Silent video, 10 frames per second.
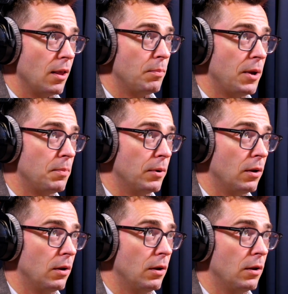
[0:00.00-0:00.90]
People
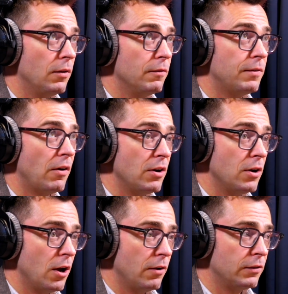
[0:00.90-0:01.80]
are very
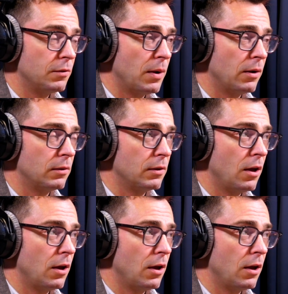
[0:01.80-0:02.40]
nervous about